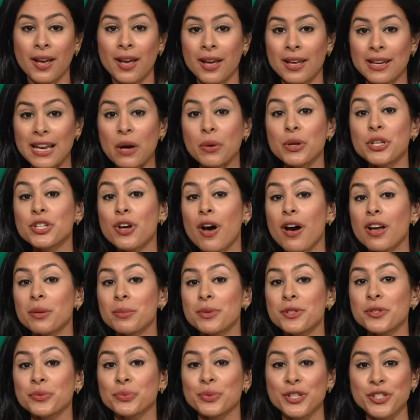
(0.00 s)
Now,
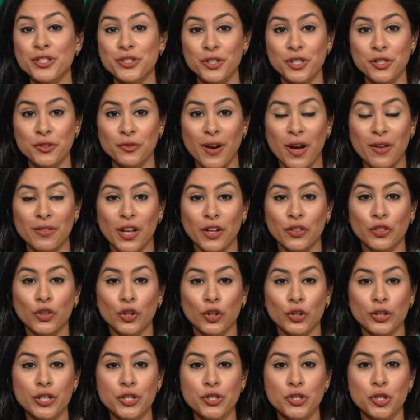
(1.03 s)
autonomous research found that
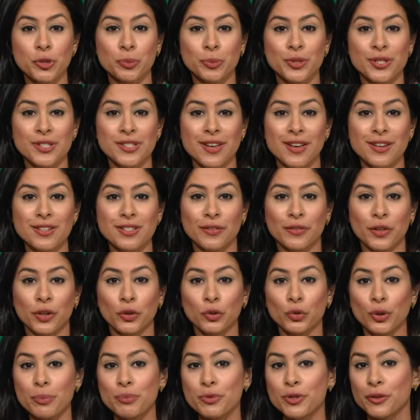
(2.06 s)
32% of the
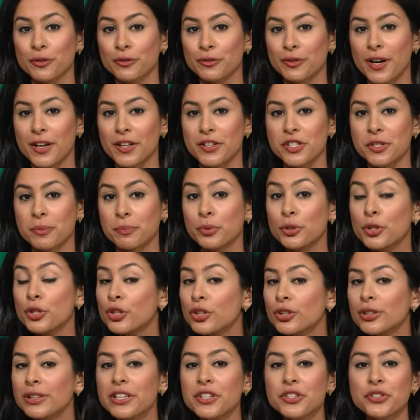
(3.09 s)
crypto funds
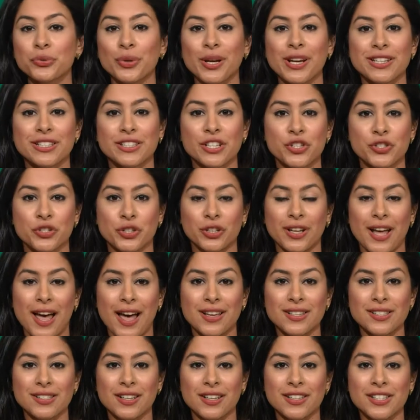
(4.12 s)
purely trade digital
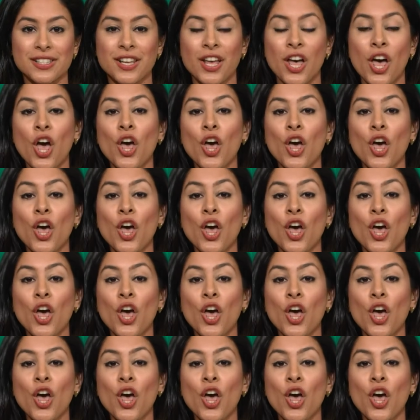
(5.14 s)
assets,